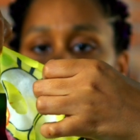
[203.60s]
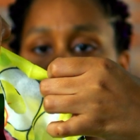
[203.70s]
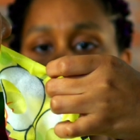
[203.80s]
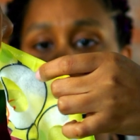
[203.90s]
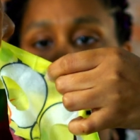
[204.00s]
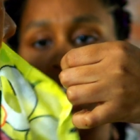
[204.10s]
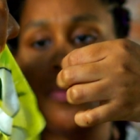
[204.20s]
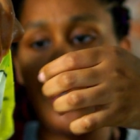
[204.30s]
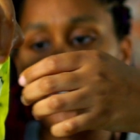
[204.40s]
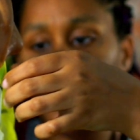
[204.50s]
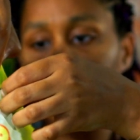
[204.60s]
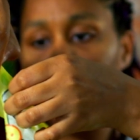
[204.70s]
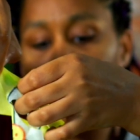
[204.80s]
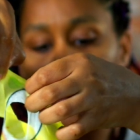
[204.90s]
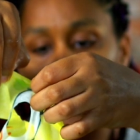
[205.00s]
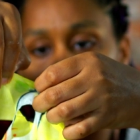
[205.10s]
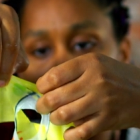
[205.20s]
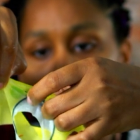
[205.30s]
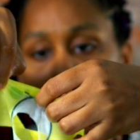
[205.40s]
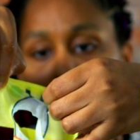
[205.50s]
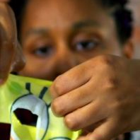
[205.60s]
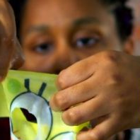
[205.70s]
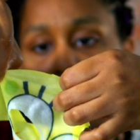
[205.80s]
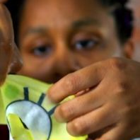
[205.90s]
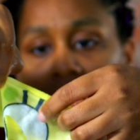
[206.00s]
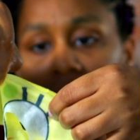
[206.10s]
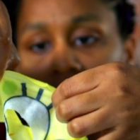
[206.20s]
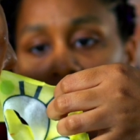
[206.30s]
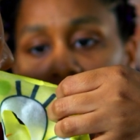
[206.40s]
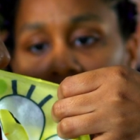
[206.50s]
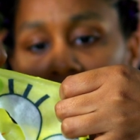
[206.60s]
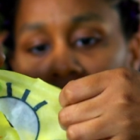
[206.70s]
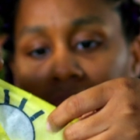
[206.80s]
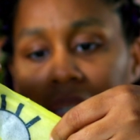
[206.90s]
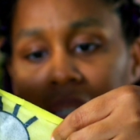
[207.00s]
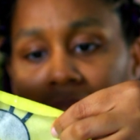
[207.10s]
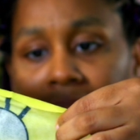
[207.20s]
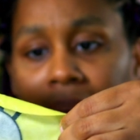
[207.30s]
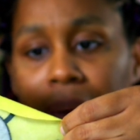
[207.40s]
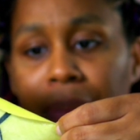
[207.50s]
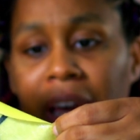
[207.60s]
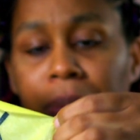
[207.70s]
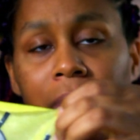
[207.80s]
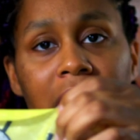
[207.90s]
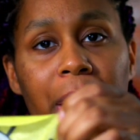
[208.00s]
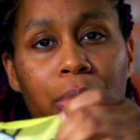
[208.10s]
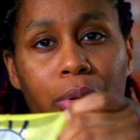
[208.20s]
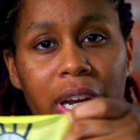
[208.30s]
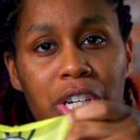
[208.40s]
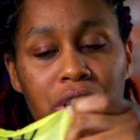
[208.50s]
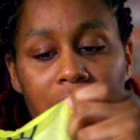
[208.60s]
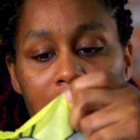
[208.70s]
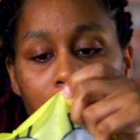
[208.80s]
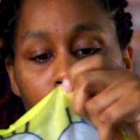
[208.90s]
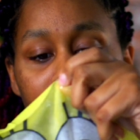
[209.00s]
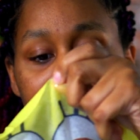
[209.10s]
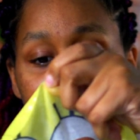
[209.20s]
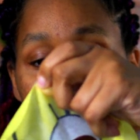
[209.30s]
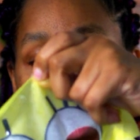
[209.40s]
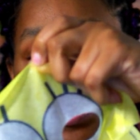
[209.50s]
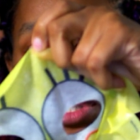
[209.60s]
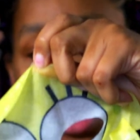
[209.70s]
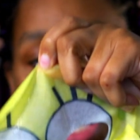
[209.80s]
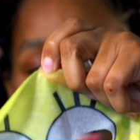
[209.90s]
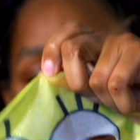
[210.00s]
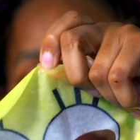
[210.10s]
And if I didn't mention before, this is a makeup collaboration with Hipdot.